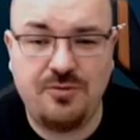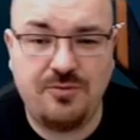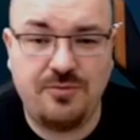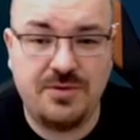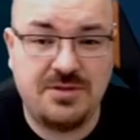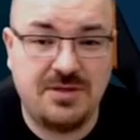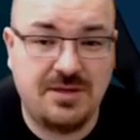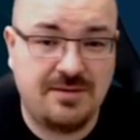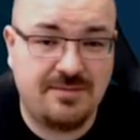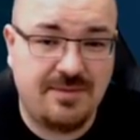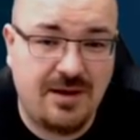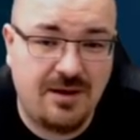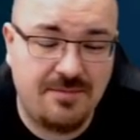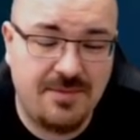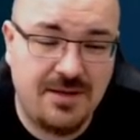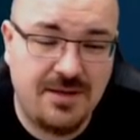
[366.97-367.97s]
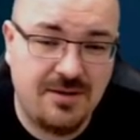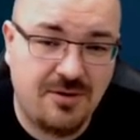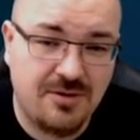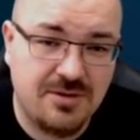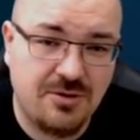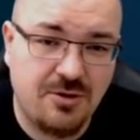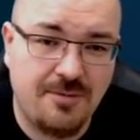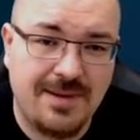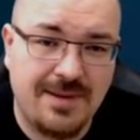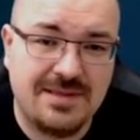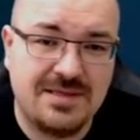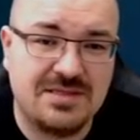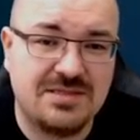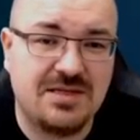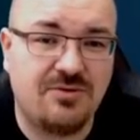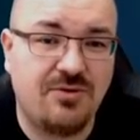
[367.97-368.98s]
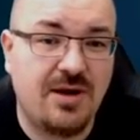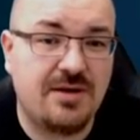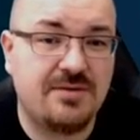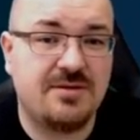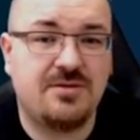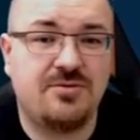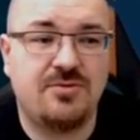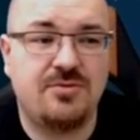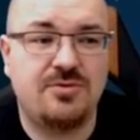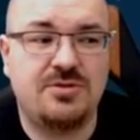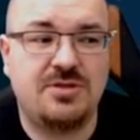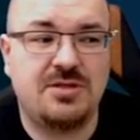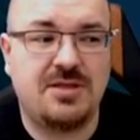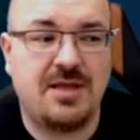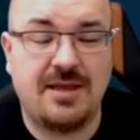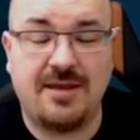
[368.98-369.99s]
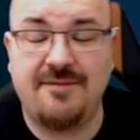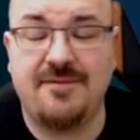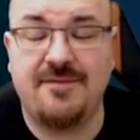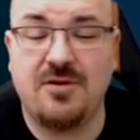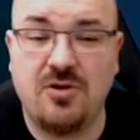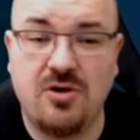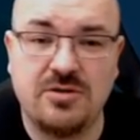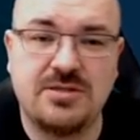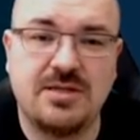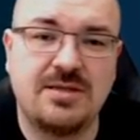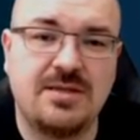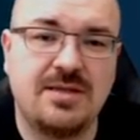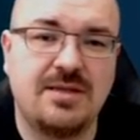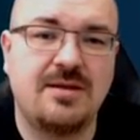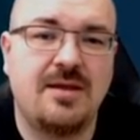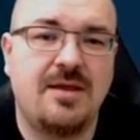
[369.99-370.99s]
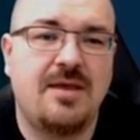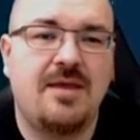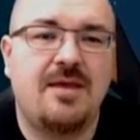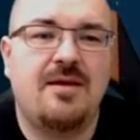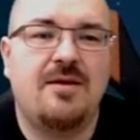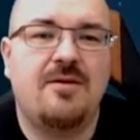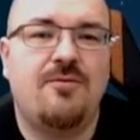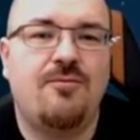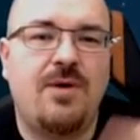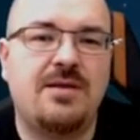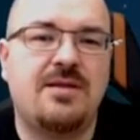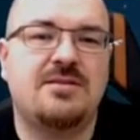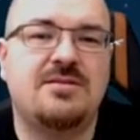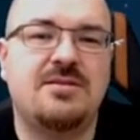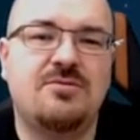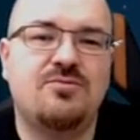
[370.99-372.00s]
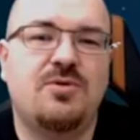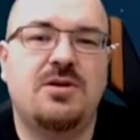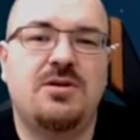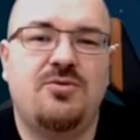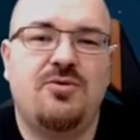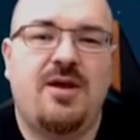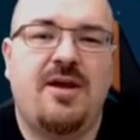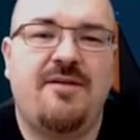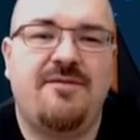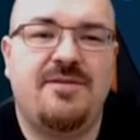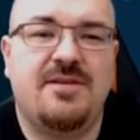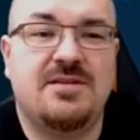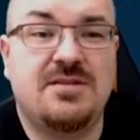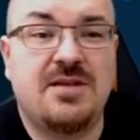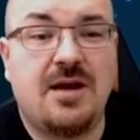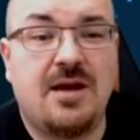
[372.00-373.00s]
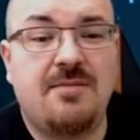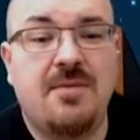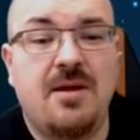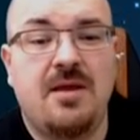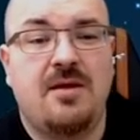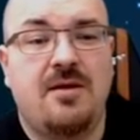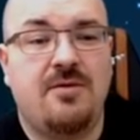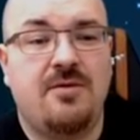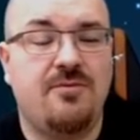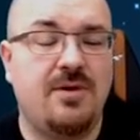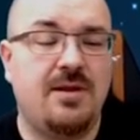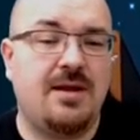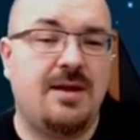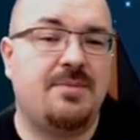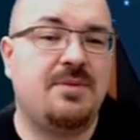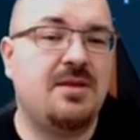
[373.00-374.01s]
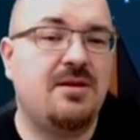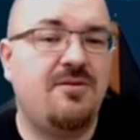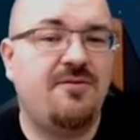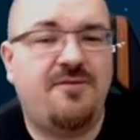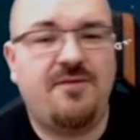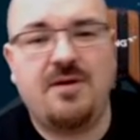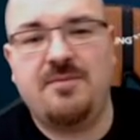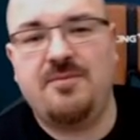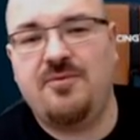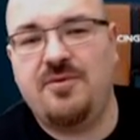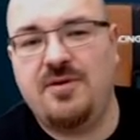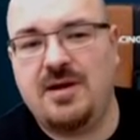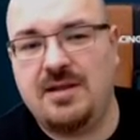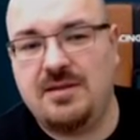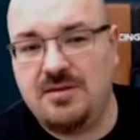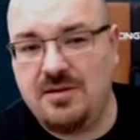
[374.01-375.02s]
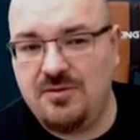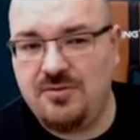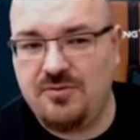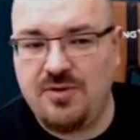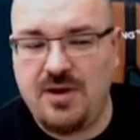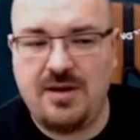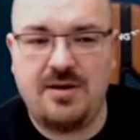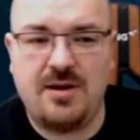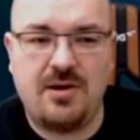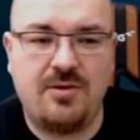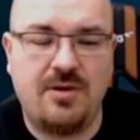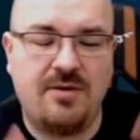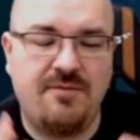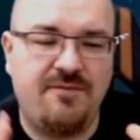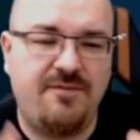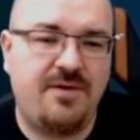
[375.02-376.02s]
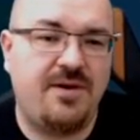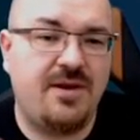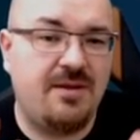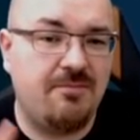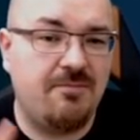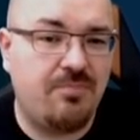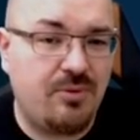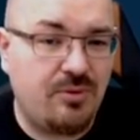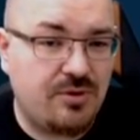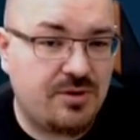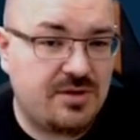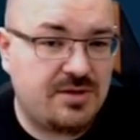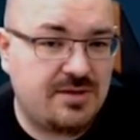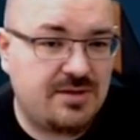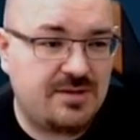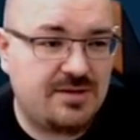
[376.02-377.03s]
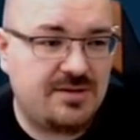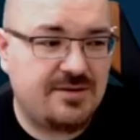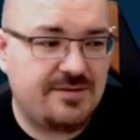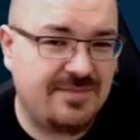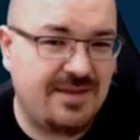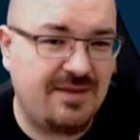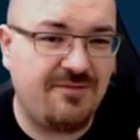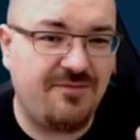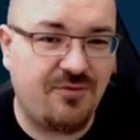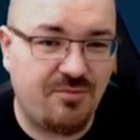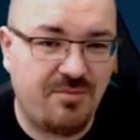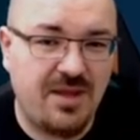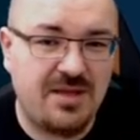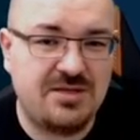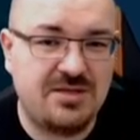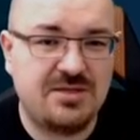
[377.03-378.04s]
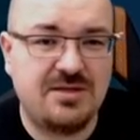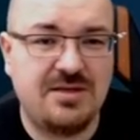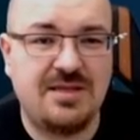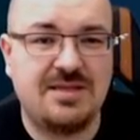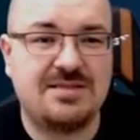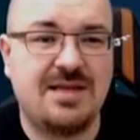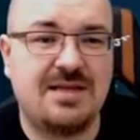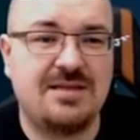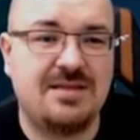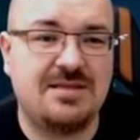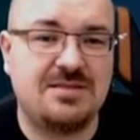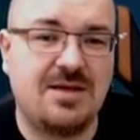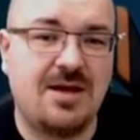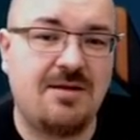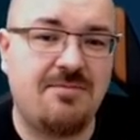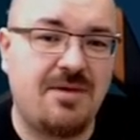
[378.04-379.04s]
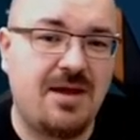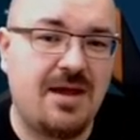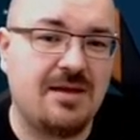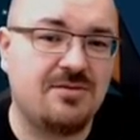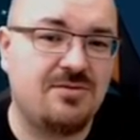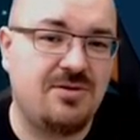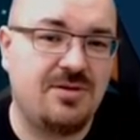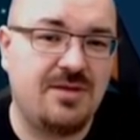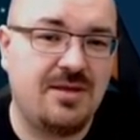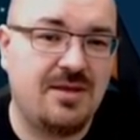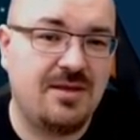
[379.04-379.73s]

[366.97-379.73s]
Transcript: which, how many other commanders there are that reduce attack even Constantine. Why does it work to have disarm? Well, I tell you from, I tell you right now, a very important information is that disarm actually